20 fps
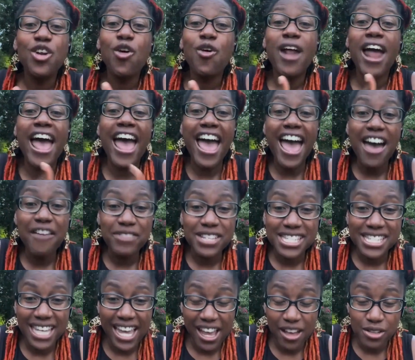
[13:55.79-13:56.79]
don't have a
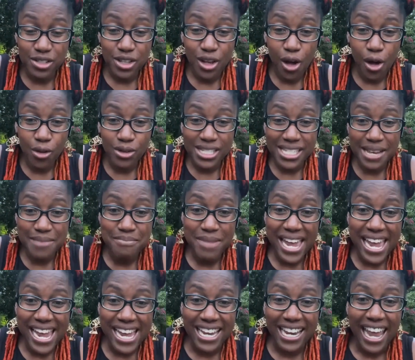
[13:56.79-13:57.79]
sales goal to
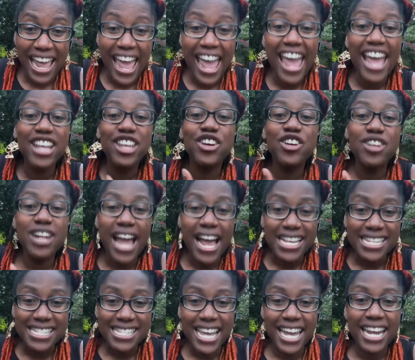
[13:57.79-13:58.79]
meet, and you're
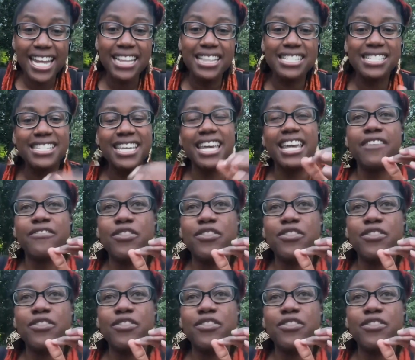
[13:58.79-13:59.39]
not setting the seat.